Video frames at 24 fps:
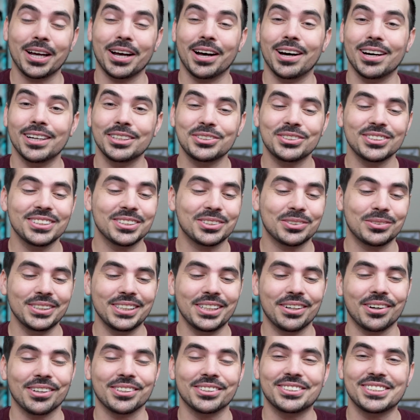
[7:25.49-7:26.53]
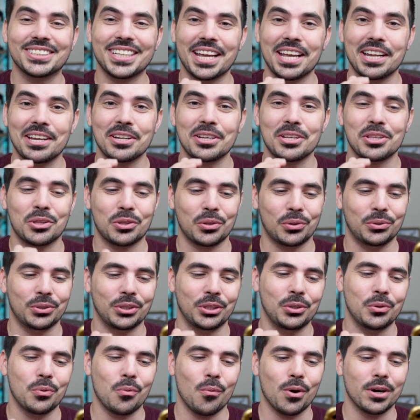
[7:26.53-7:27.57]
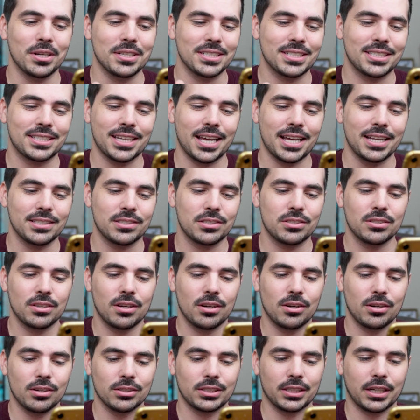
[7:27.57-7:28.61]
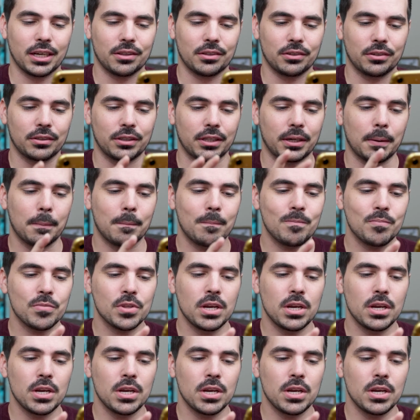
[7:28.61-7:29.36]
$103.31 altogether in there.